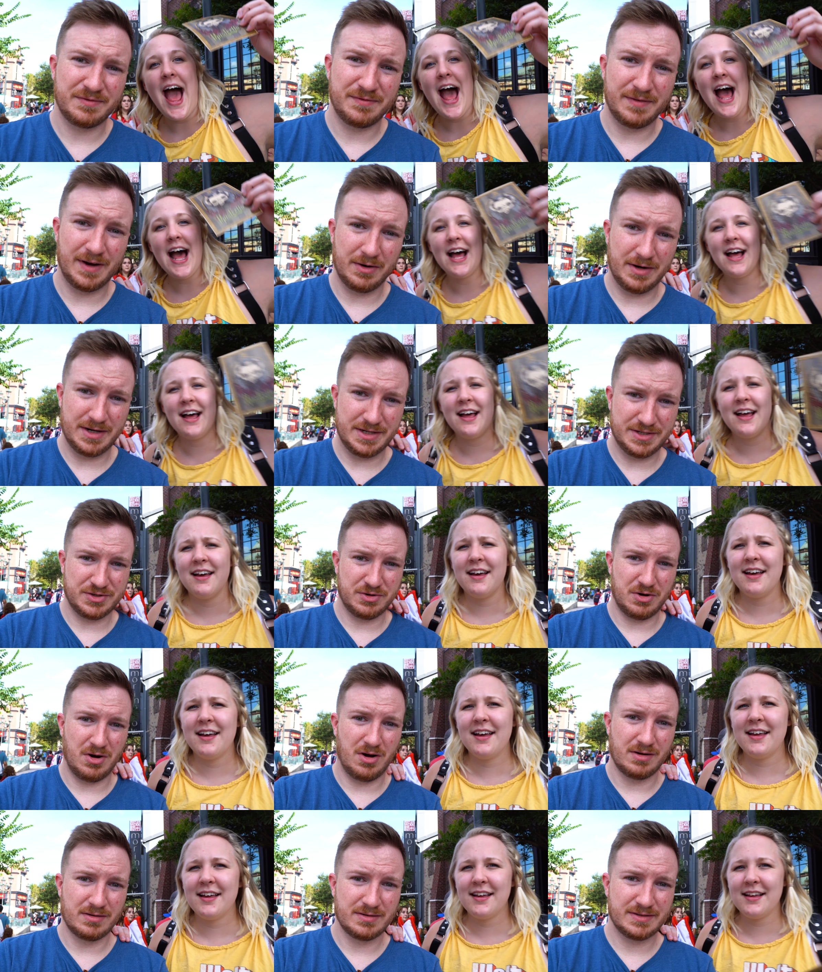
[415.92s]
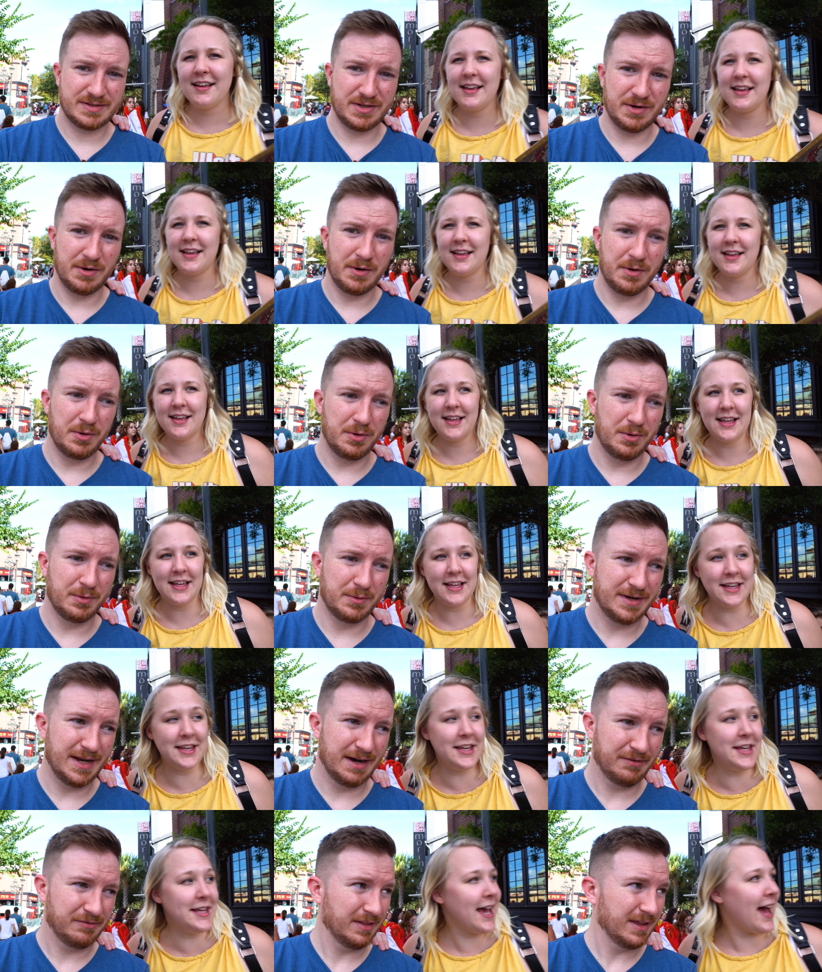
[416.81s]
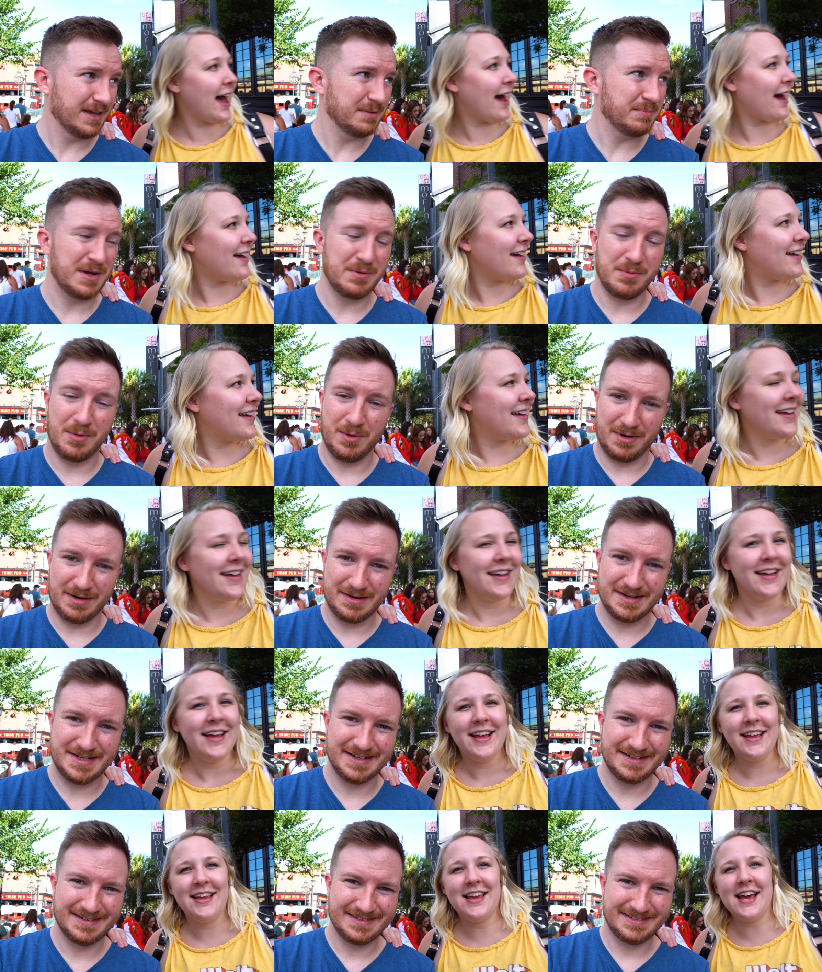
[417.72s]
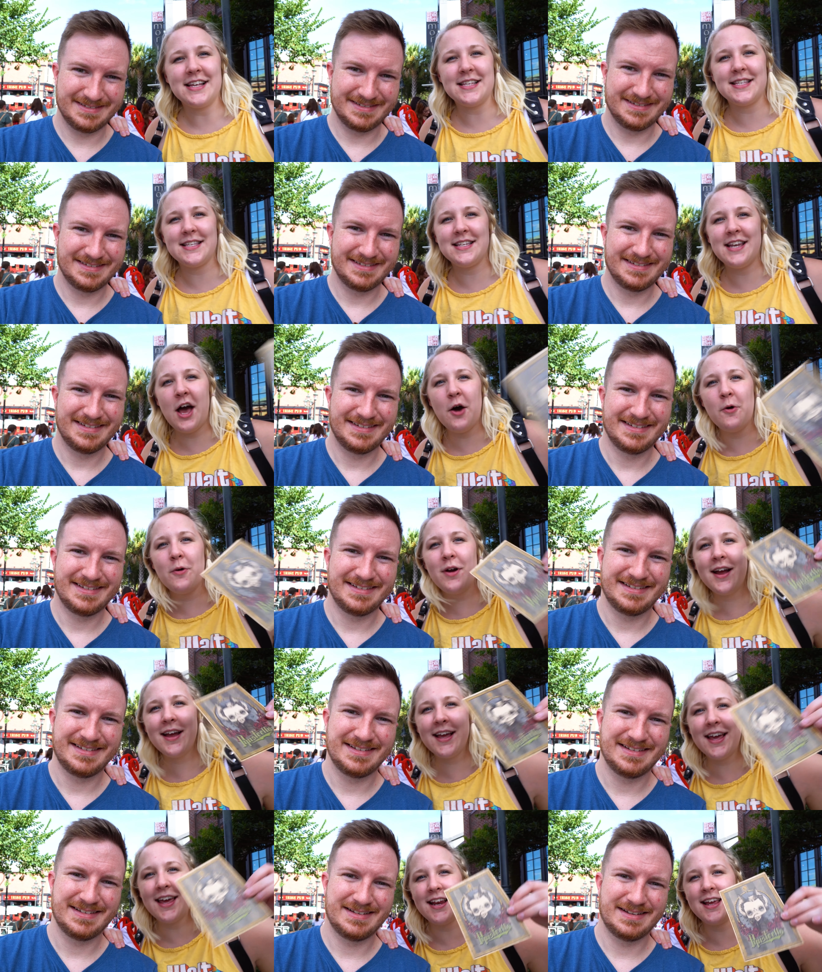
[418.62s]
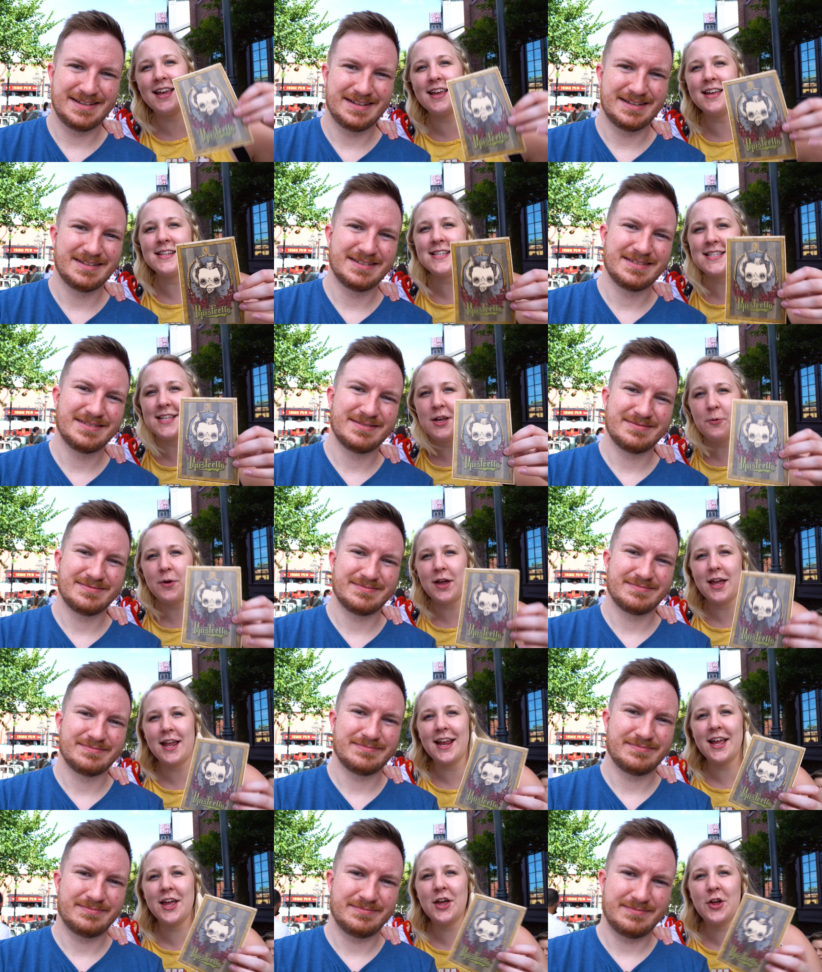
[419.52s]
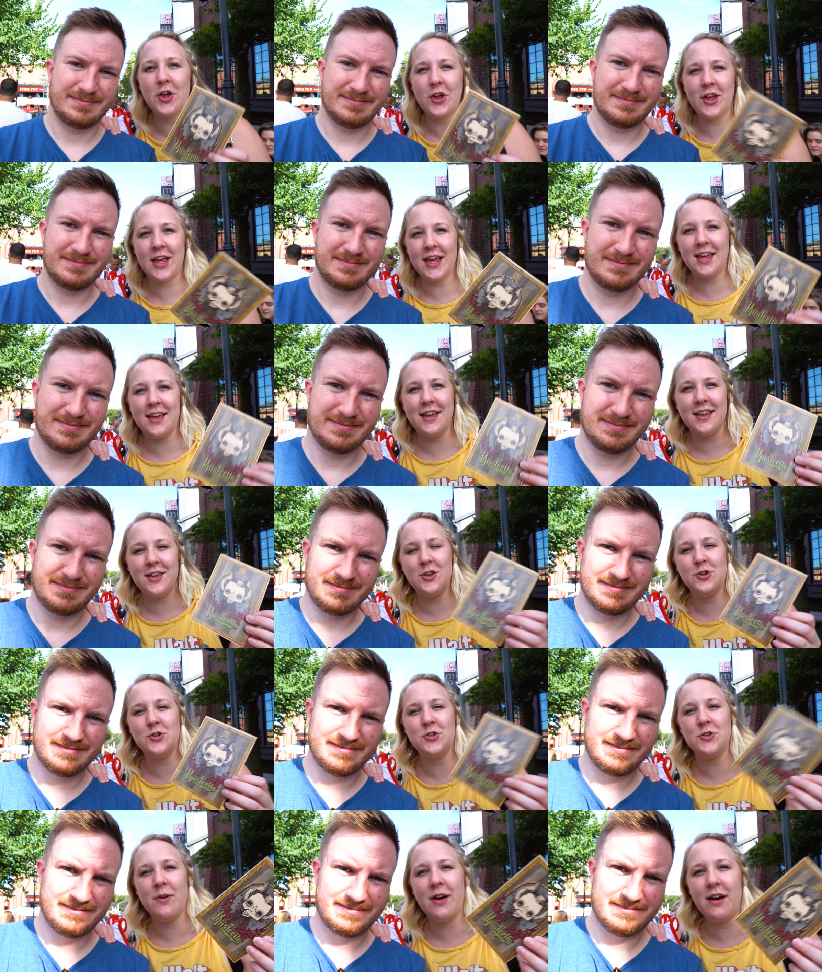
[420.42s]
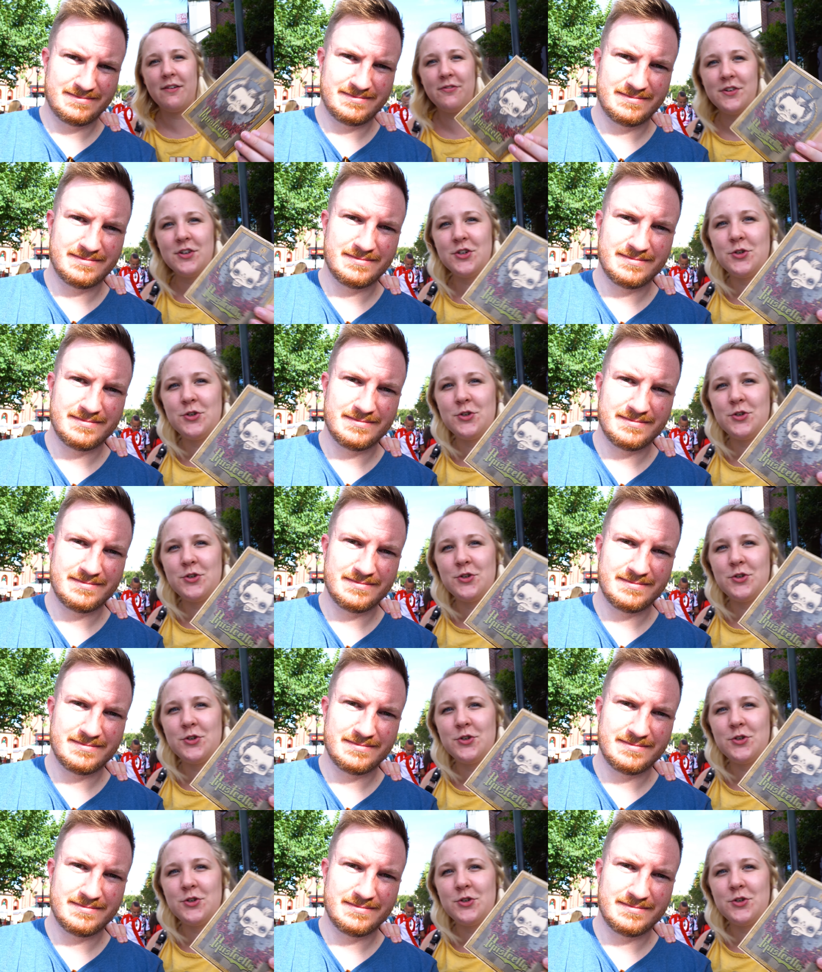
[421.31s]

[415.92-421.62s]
Speaker 1: very strong, so definitely yeah. be warned.
Speaker 2: Yes. Now we're at Gideon's and we're getting a cookie. You do have